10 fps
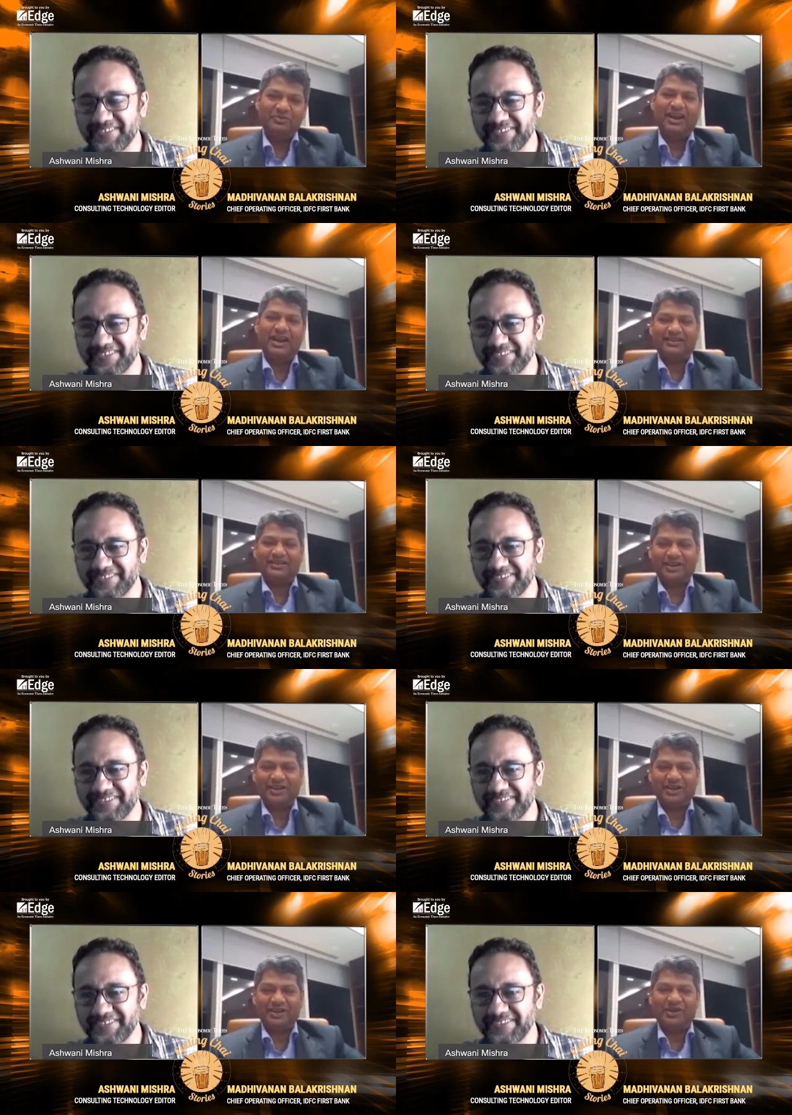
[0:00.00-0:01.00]
Speaker 1: you have
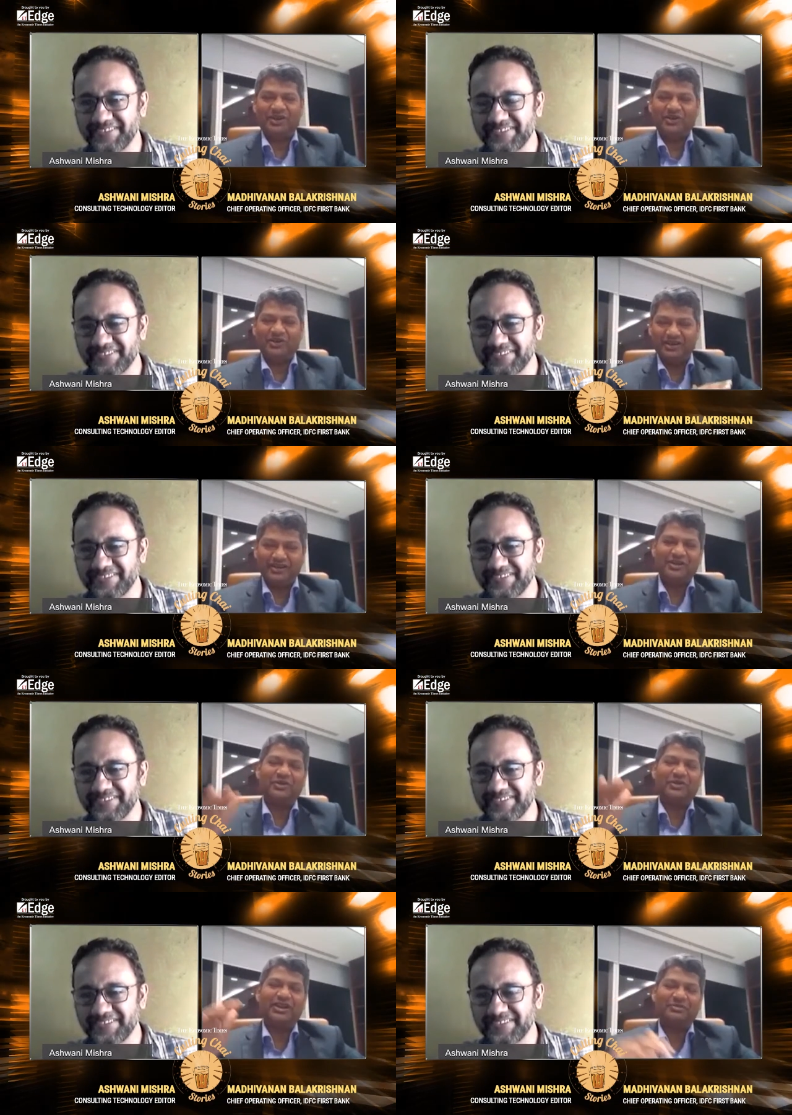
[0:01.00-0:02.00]
uh, what you
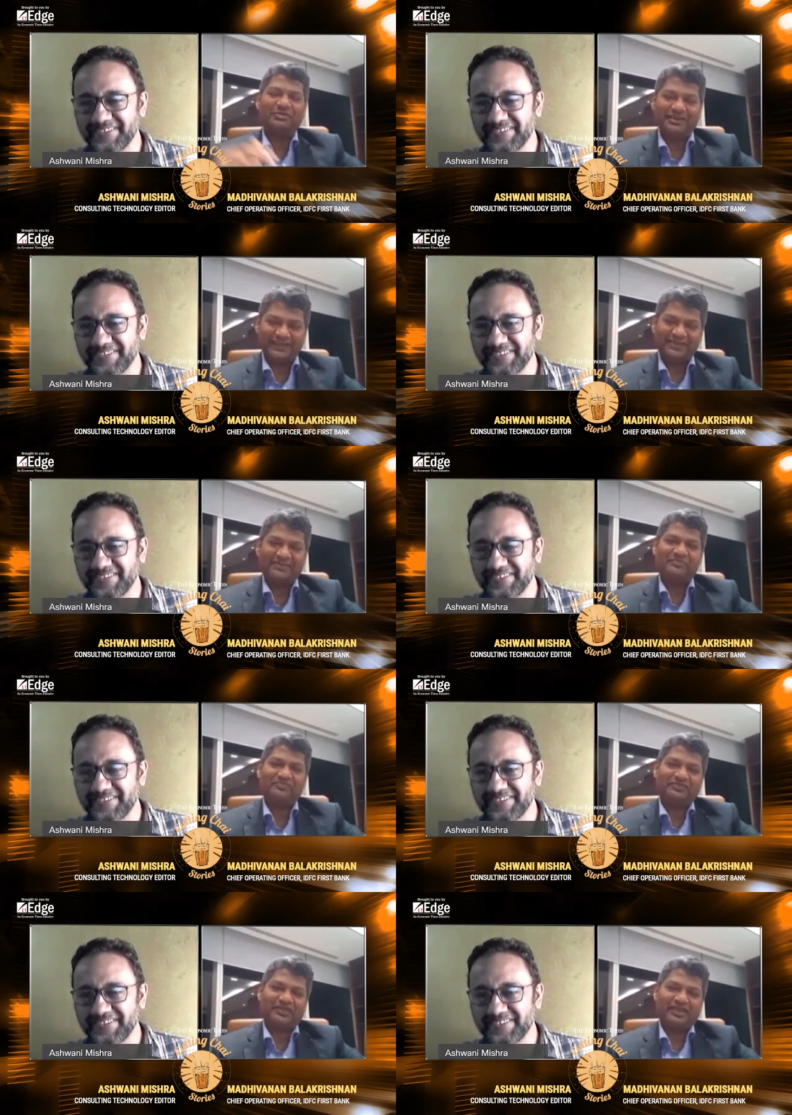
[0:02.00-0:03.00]
learned in the
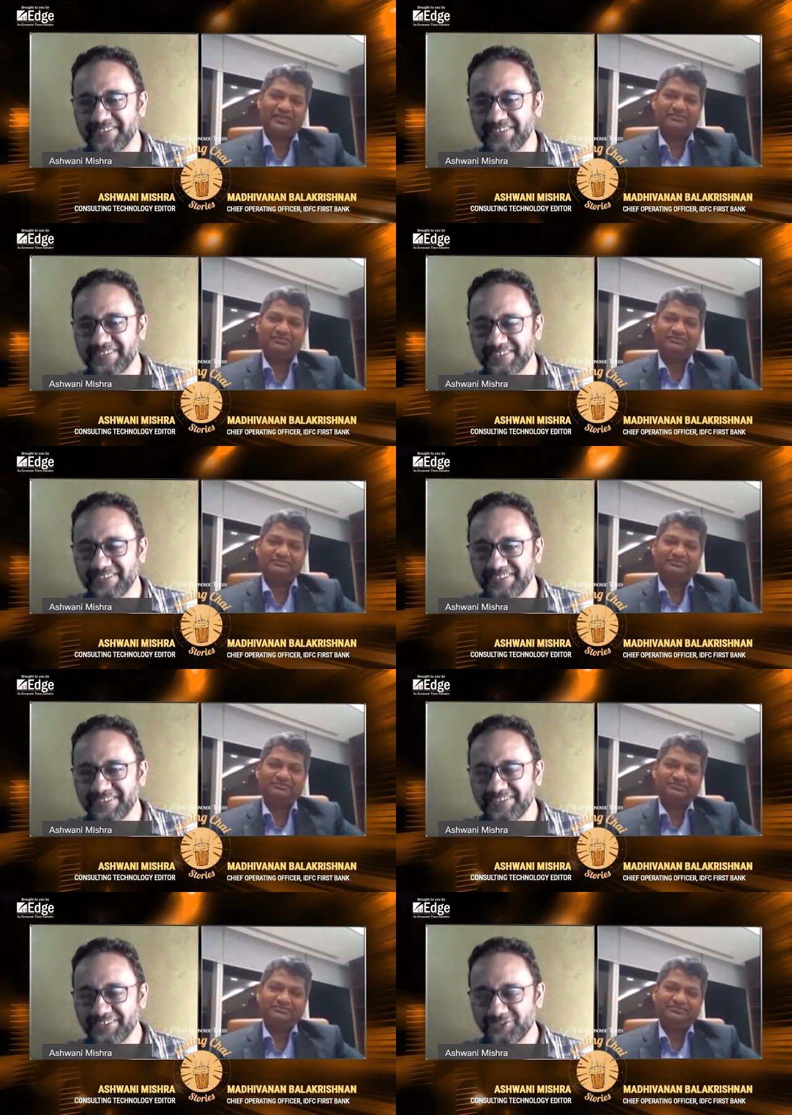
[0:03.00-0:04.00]
place.
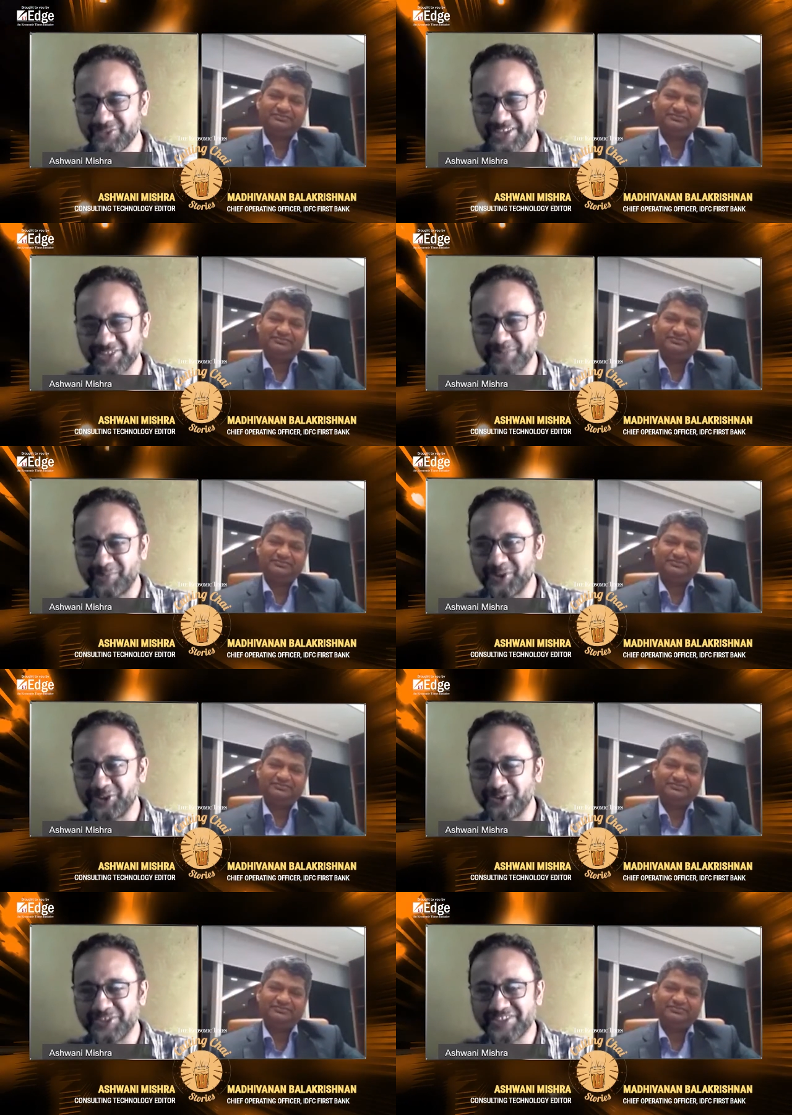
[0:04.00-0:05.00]
Speaker 2: You touched
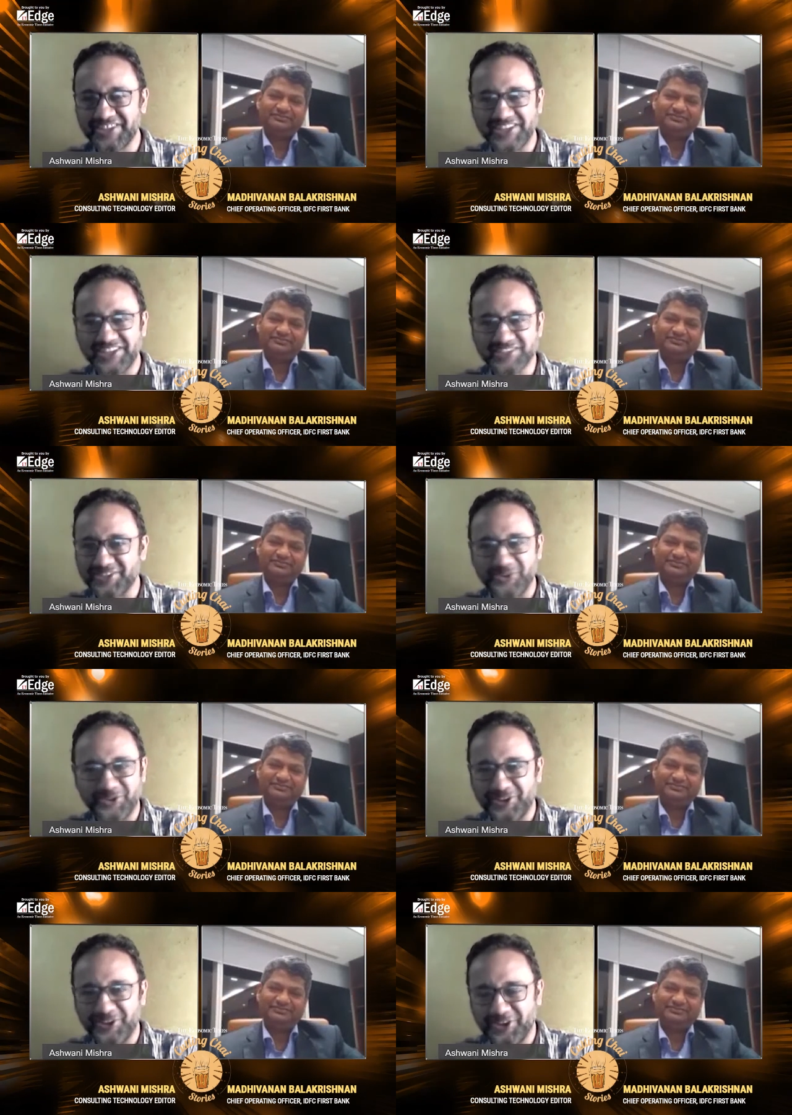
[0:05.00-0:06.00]
upon, you know, the change is the
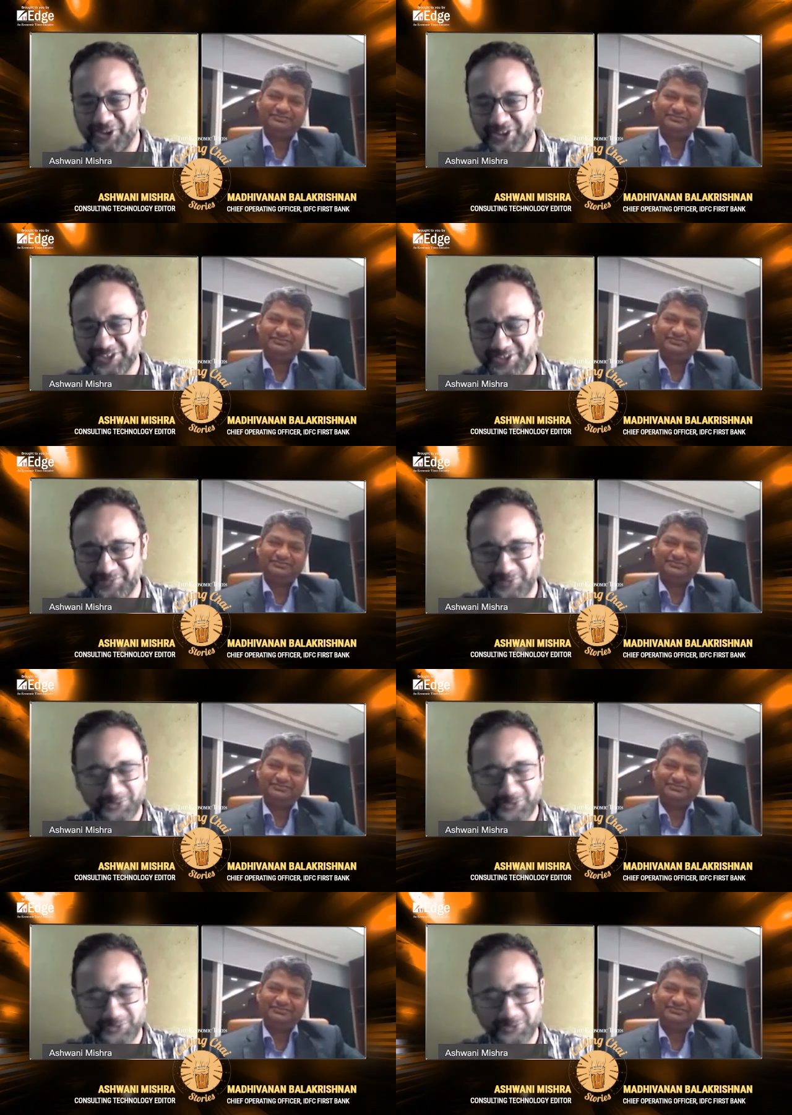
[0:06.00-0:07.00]
only constant
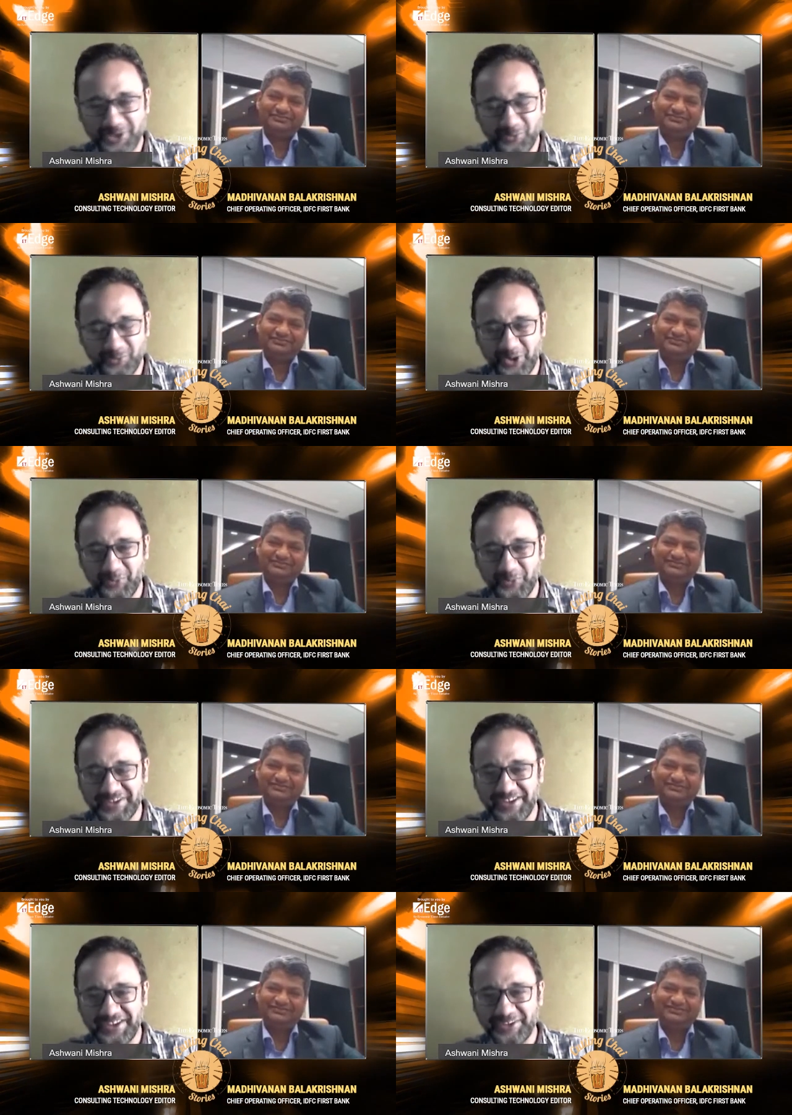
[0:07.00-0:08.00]
for you. What
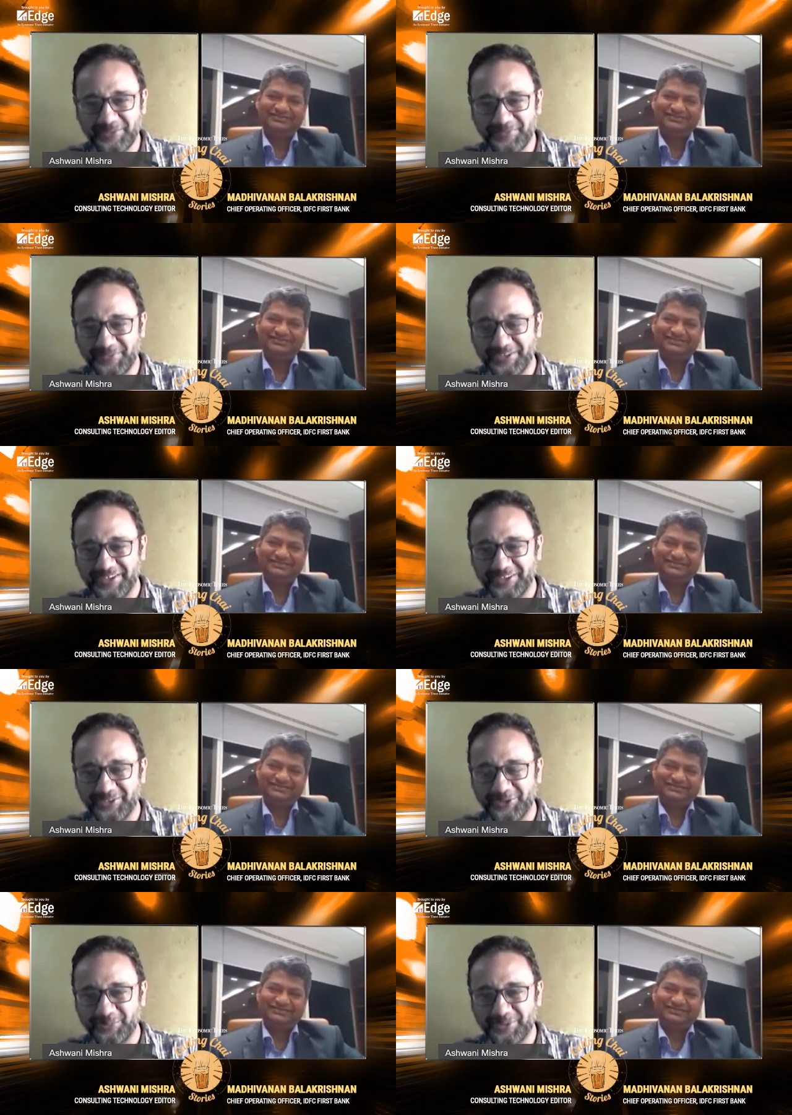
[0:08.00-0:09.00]
what kind of uh,
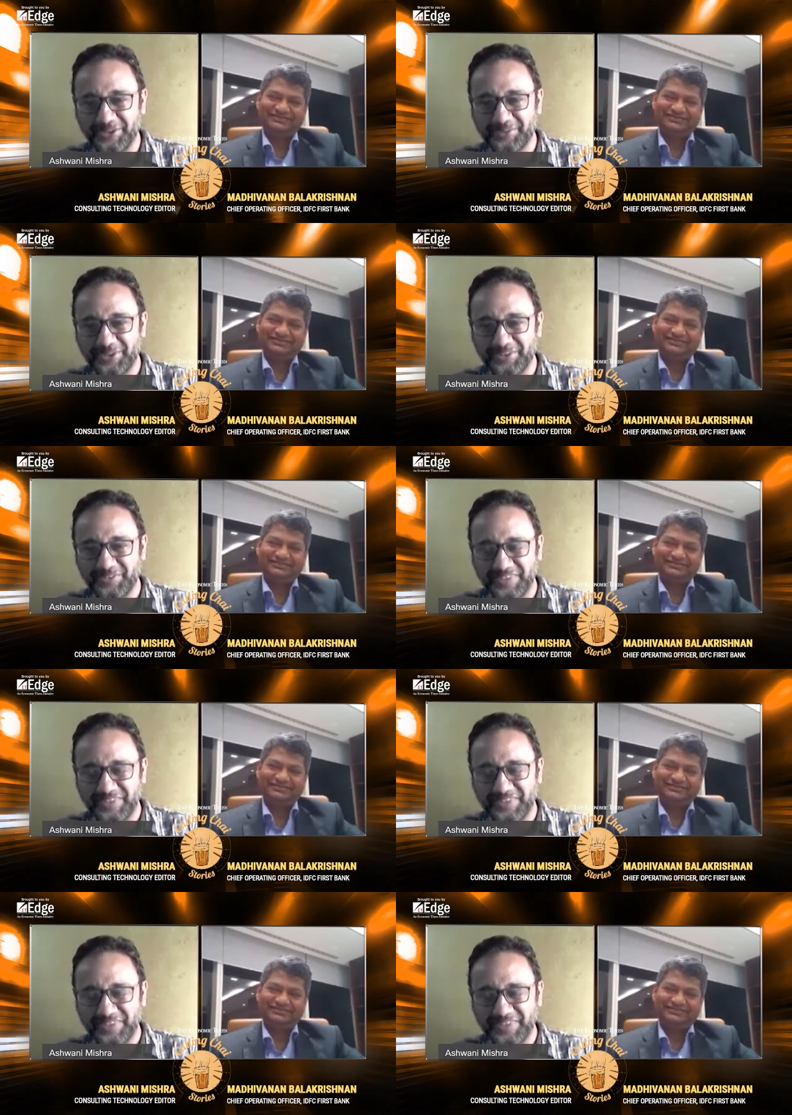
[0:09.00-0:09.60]
you know uh, uh